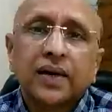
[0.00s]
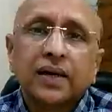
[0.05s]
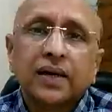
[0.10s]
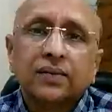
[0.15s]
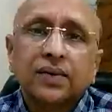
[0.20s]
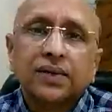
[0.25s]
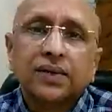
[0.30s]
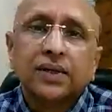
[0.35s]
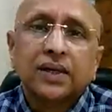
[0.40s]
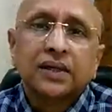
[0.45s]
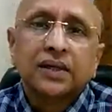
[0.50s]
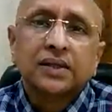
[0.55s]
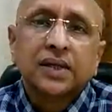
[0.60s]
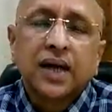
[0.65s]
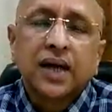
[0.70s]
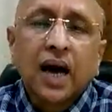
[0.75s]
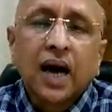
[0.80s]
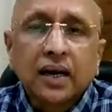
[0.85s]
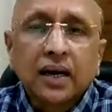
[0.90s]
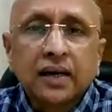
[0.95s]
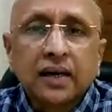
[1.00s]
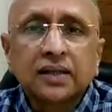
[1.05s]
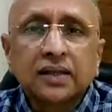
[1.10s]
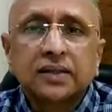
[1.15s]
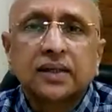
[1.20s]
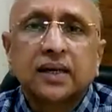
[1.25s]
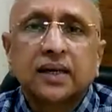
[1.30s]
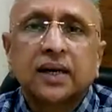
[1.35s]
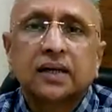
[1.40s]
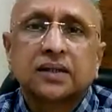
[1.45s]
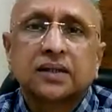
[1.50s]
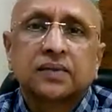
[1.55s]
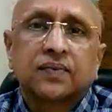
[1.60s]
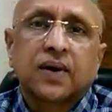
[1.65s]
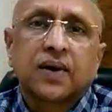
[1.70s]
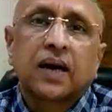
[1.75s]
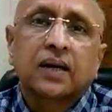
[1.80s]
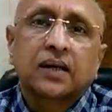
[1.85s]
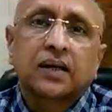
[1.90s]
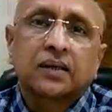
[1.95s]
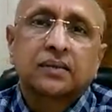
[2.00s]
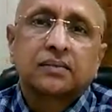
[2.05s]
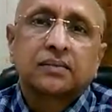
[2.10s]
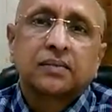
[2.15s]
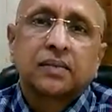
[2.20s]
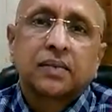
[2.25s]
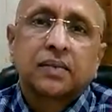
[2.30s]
Whenever there is a darkness, they get frightened.